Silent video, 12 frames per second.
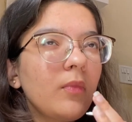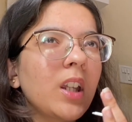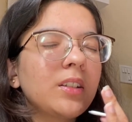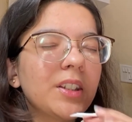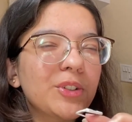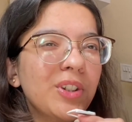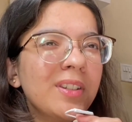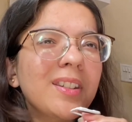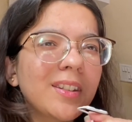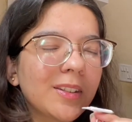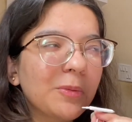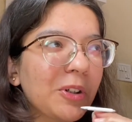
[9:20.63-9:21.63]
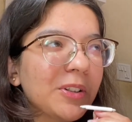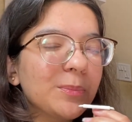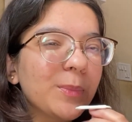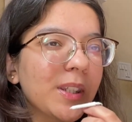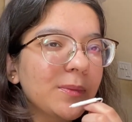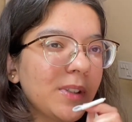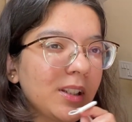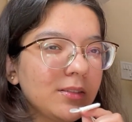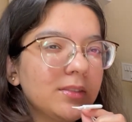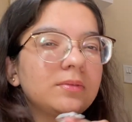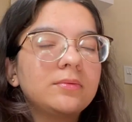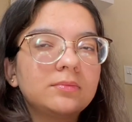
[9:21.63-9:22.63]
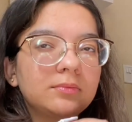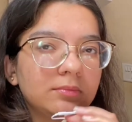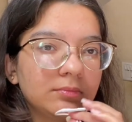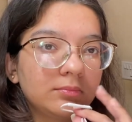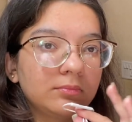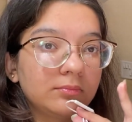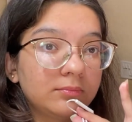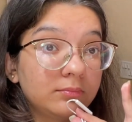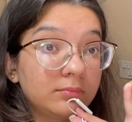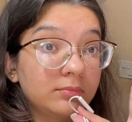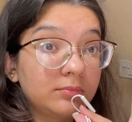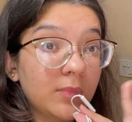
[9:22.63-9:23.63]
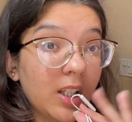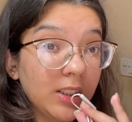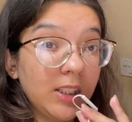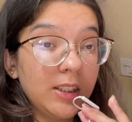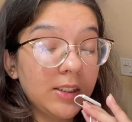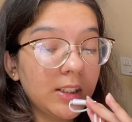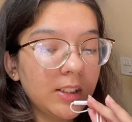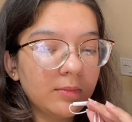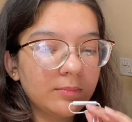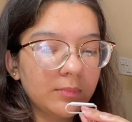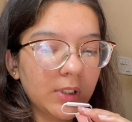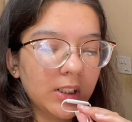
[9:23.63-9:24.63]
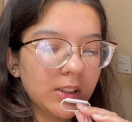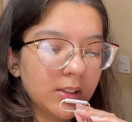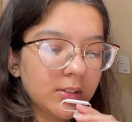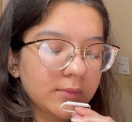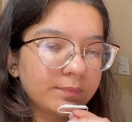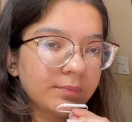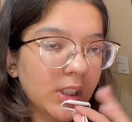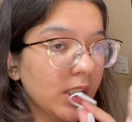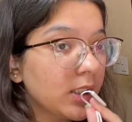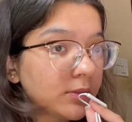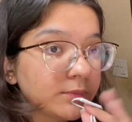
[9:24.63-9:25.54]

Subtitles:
Yeah, just thinking about it makes me, uneasy. But yeah. Okay.